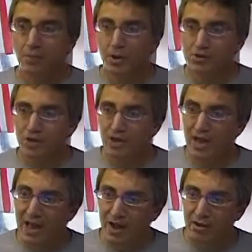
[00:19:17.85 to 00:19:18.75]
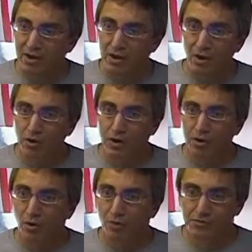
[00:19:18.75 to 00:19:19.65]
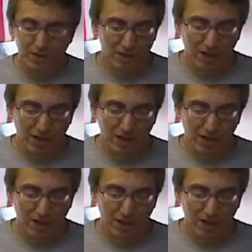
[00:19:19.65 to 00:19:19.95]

punching out and going off the